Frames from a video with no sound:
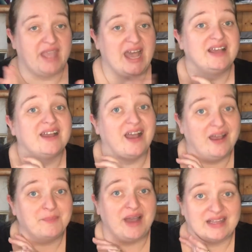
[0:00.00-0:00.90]
yeah,
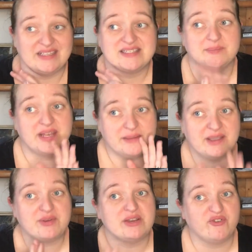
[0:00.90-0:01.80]
at least I'm getting
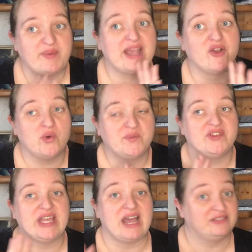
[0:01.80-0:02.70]
my reading groove back.
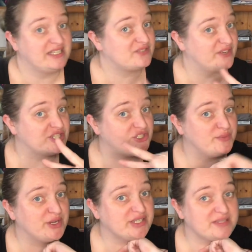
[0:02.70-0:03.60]
Hopefully I'll at least finish
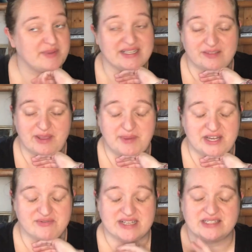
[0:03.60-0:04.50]
2 books because of my
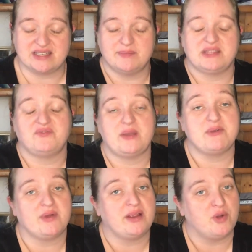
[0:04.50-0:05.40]
buddy reads in the month of
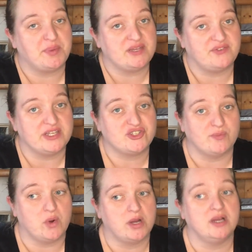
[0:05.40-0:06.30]
February. I'm hoping to finish
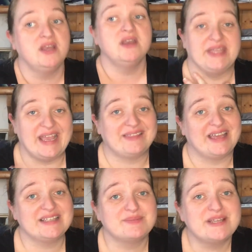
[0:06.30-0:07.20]
more. But yeah,
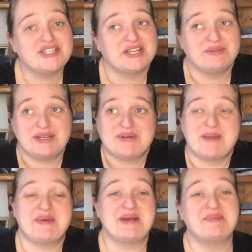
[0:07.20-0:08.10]
that is my January
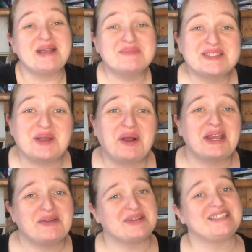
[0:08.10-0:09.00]
wrap up. I'm
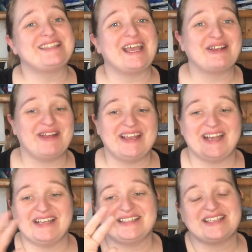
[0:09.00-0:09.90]
sorry it wasn't that great,
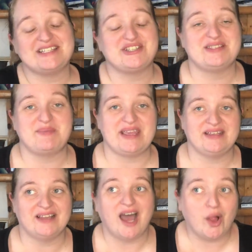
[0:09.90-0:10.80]
guys. It's just
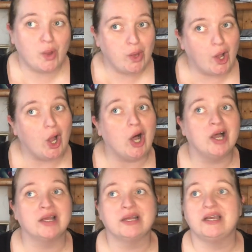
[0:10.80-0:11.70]
been a
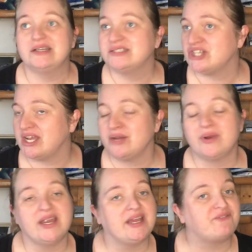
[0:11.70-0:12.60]
long
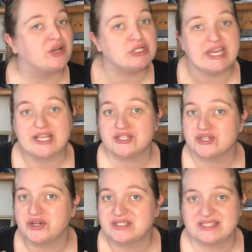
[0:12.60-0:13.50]
January. Felt like it
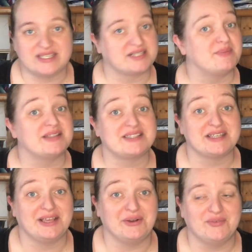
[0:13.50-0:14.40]
took 6 months to
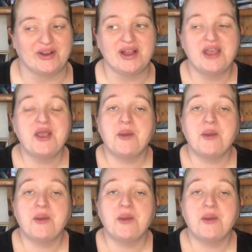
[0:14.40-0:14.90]
get over.